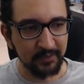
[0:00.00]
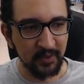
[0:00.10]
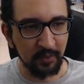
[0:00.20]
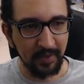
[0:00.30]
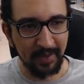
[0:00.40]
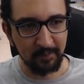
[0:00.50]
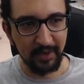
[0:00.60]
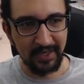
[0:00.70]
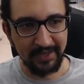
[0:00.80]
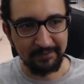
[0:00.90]
So I'm
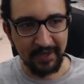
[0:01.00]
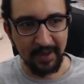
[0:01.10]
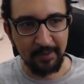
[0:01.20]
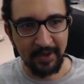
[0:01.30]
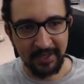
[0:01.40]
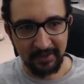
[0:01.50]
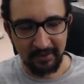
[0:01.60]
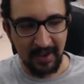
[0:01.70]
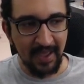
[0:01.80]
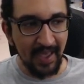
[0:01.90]
gonna leave the camera here.
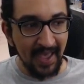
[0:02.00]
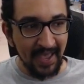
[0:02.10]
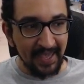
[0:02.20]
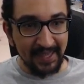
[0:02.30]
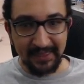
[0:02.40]
In